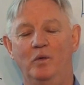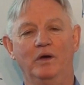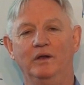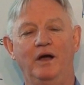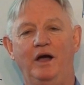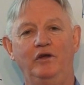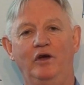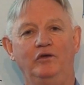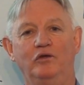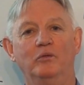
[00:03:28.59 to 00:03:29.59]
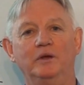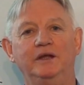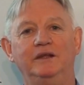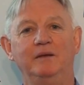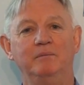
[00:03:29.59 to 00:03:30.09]
Well, I don't normally
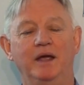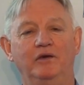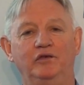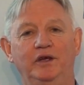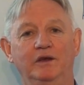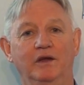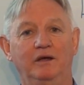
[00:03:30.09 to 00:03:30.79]
get that magazine,